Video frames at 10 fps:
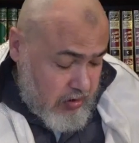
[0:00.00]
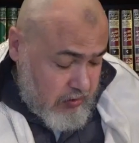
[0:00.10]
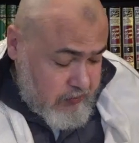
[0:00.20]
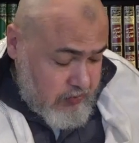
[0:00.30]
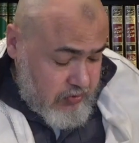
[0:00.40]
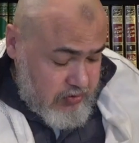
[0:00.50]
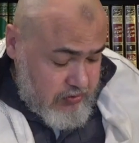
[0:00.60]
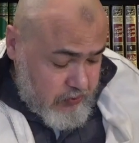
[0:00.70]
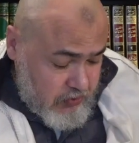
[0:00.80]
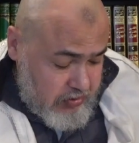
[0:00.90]
up to this
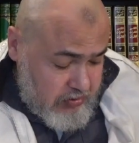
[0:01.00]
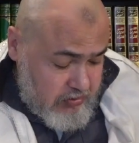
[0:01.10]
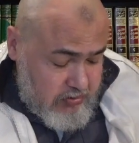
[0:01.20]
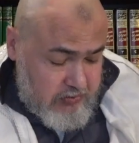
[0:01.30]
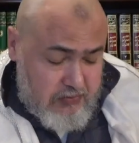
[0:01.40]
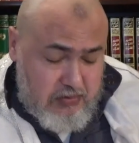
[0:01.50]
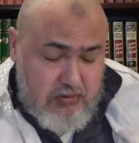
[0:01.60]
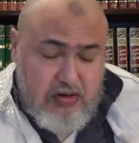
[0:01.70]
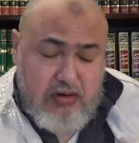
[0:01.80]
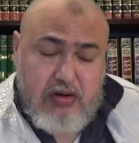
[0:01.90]
point,
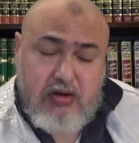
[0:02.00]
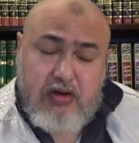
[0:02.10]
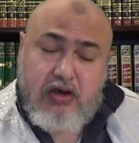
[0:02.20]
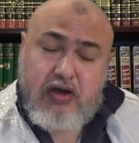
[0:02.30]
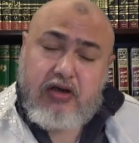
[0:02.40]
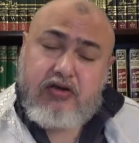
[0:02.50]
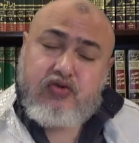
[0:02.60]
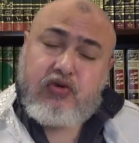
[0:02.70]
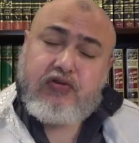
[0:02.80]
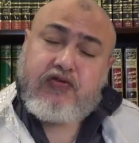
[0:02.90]
as
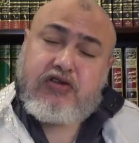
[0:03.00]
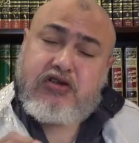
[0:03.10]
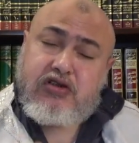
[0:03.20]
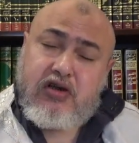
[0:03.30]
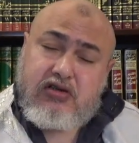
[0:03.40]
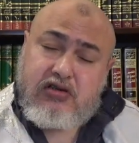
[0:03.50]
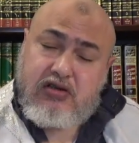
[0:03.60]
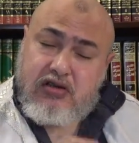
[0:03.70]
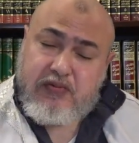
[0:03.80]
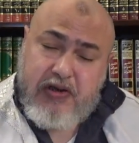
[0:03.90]
we've discussed
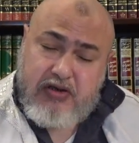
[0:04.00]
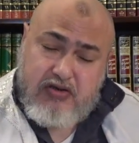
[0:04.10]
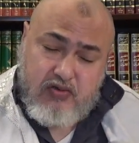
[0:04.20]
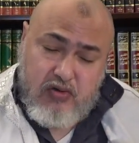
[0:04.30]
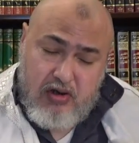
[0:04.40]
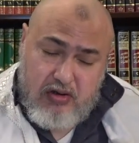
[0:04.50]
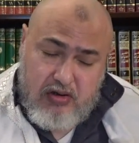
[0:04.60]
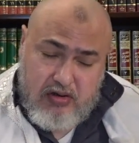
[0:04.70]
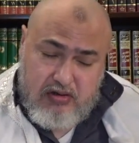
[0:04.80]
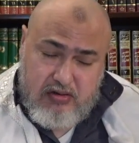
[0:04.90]
in the past two
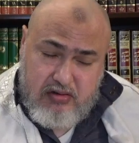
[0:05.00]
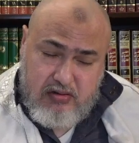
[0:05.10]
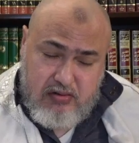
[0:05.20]
halaqas,